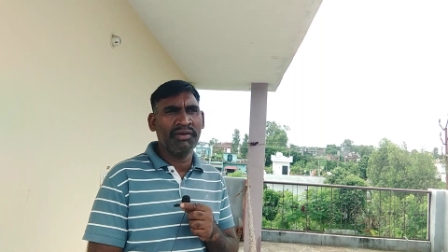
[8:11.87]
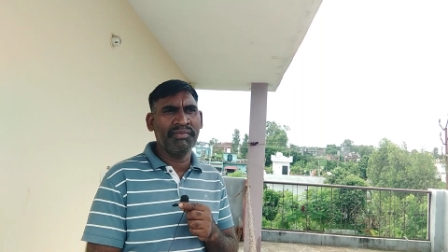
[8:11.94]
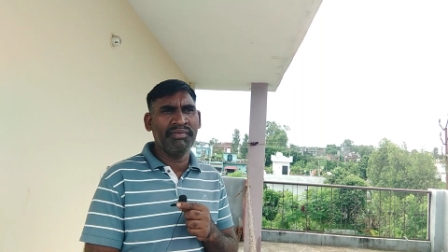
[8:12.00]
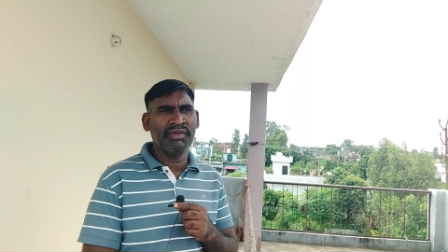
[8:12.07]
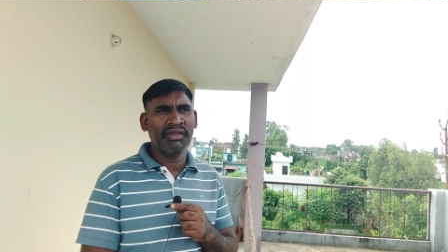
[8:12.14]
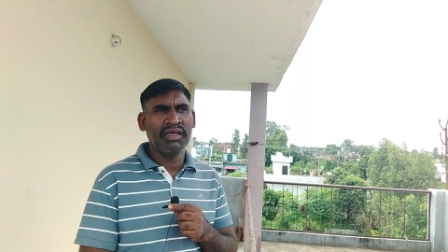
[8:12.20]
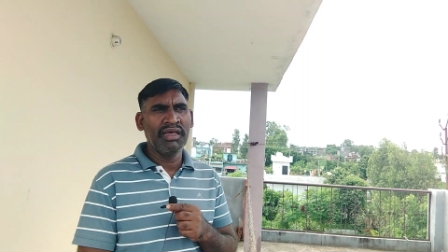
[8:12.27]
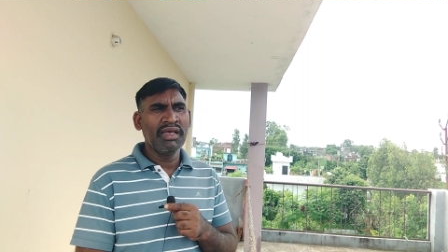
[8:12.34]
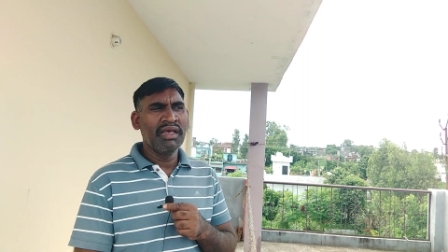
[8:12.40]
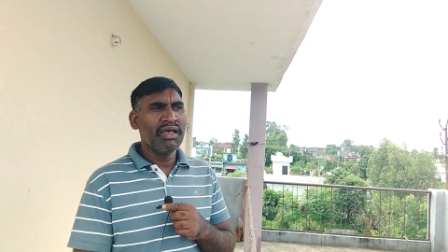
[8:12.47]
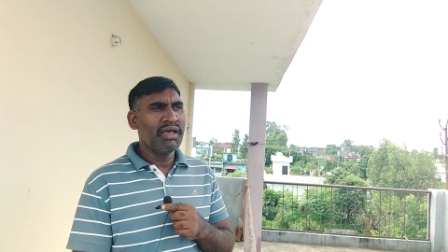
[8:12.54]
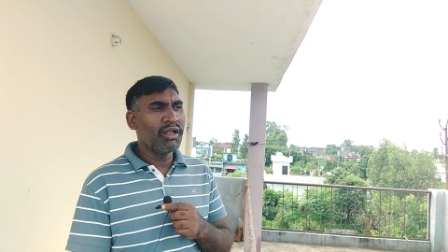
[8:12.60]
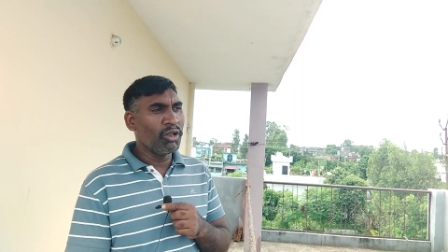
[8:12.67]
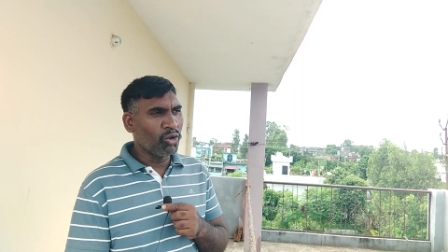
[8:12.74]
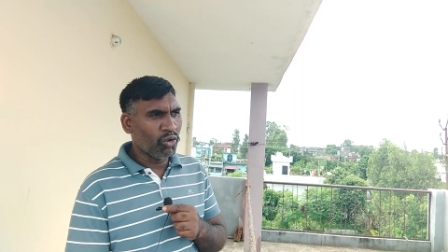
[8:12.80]
um,
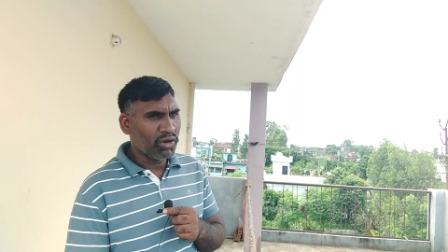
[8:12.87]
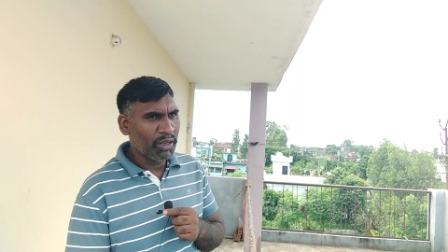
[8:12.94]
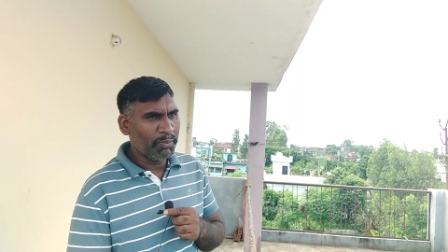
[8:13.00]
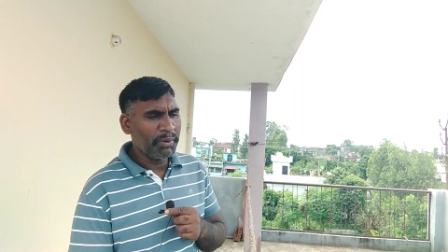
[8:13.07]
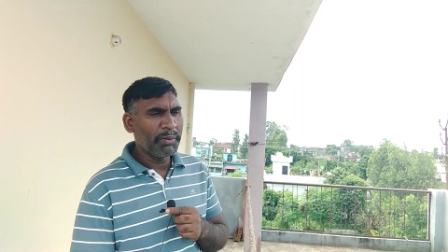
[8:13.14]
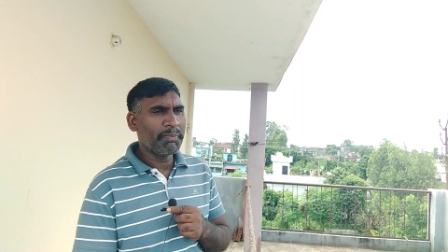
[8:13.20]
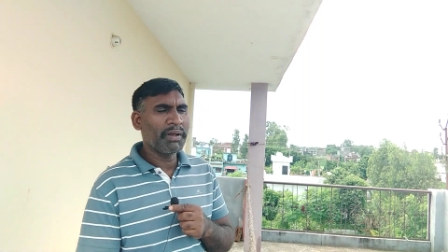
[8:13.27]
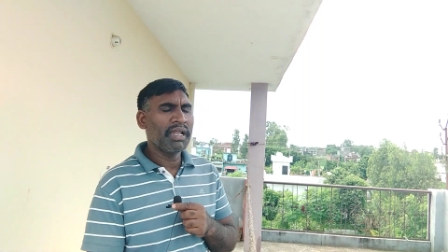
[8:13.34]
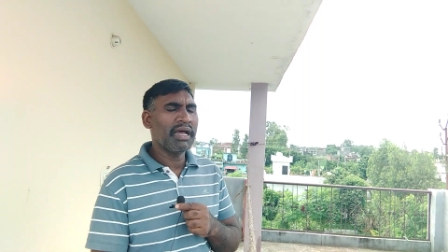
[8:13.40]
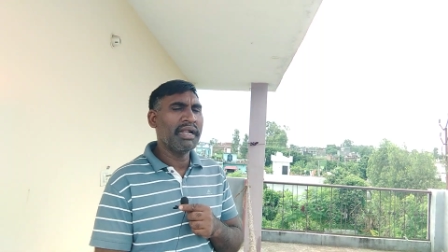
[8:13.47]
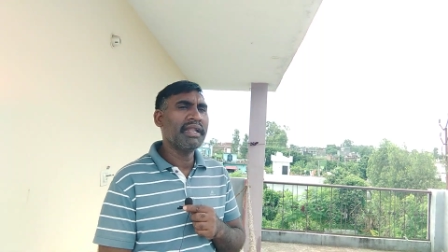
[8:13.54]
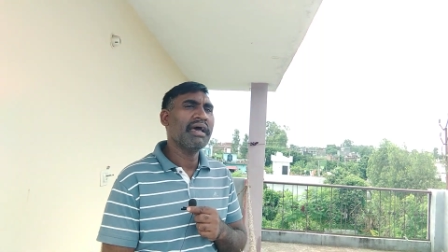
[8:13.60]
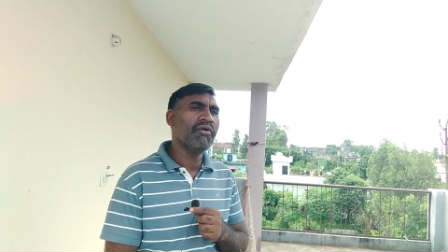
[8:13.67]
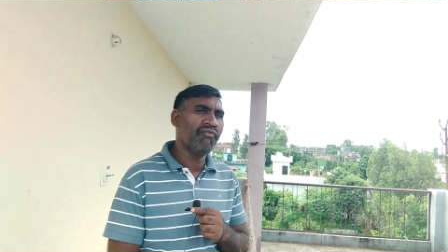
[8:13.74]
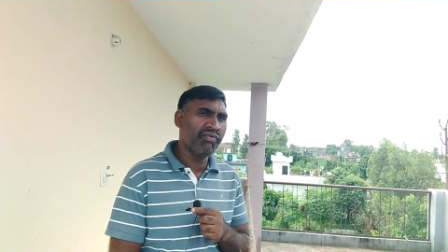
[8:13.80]
local people
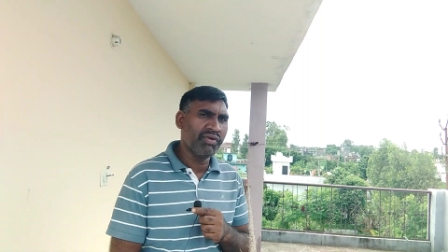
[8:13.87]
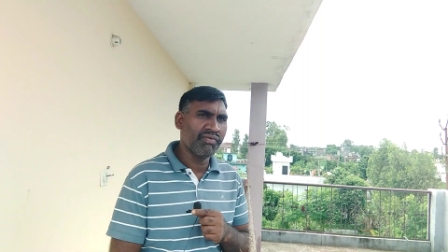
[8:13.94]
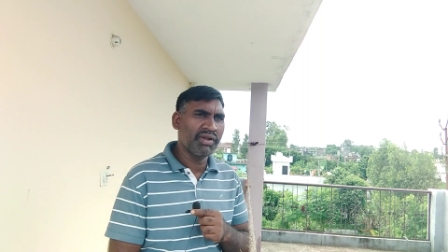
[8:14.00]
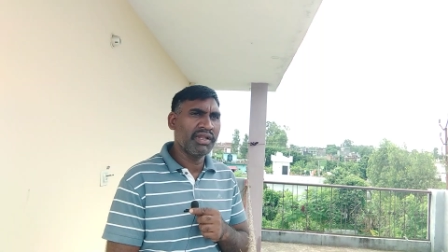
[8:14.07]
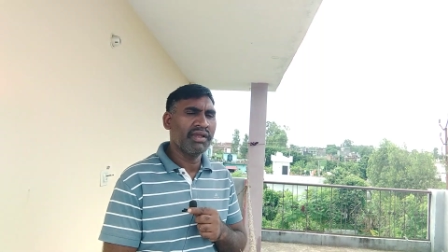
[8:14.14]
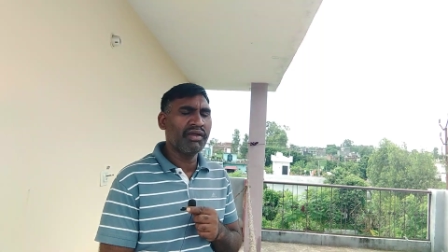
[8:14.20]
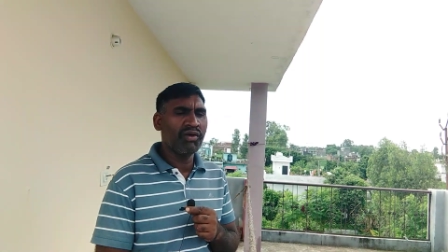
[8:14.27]
and everyone,